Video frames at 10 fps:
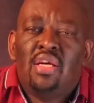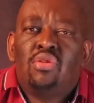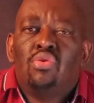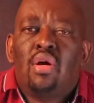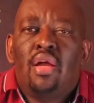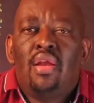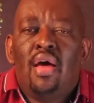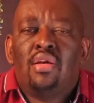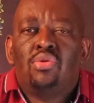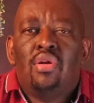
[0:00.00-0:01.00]
that you can
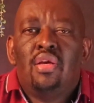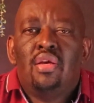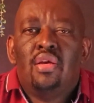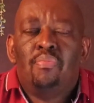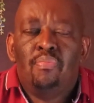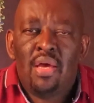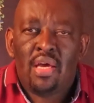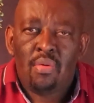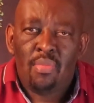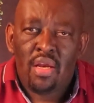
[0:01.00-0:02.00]
actually
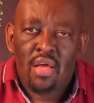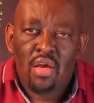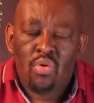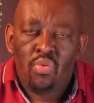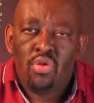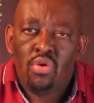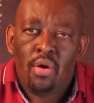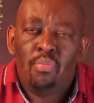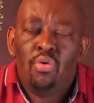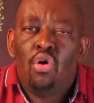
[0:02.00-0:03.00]
make money with
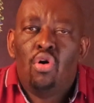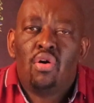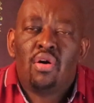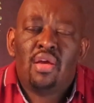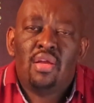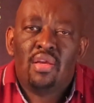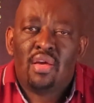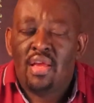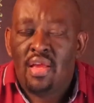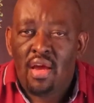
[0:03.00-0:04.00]
your blog in
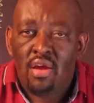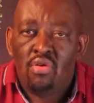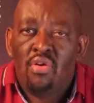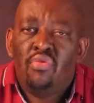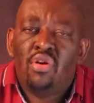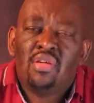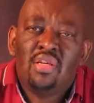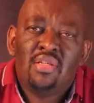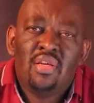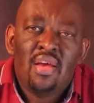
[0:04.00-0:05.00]
Kenya in your
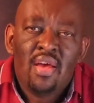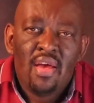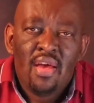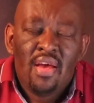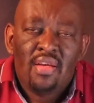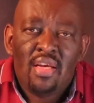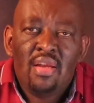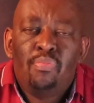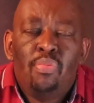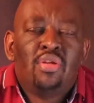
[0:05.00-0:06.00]
40s is an
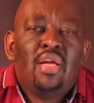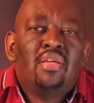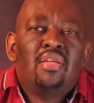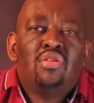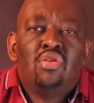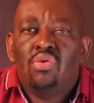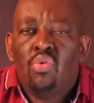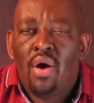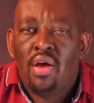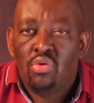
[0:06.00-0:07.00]
important reason
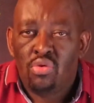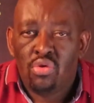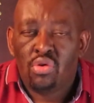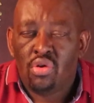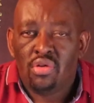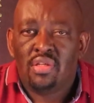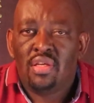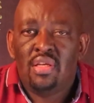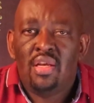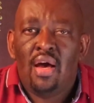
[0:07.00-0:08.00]
why you should
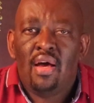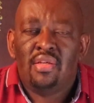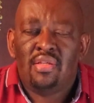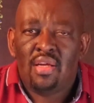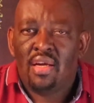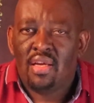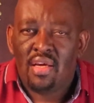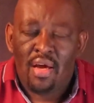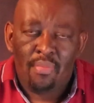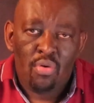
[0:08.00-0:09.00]
consider
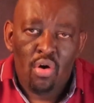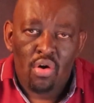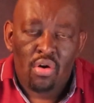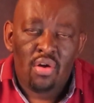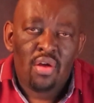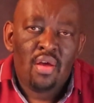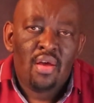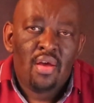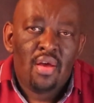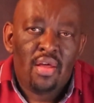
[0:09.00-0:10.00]
starting a blog.
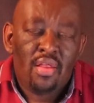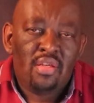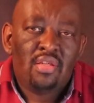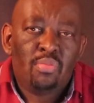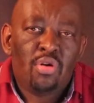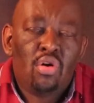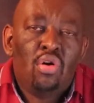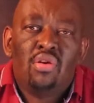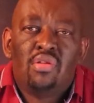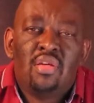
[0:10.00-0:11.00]
And this is
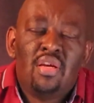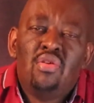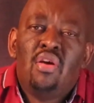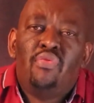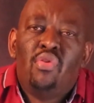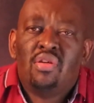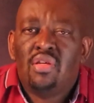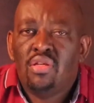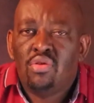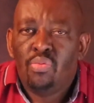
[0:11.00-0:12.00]
because in your
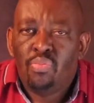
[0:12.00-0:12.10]
40s, you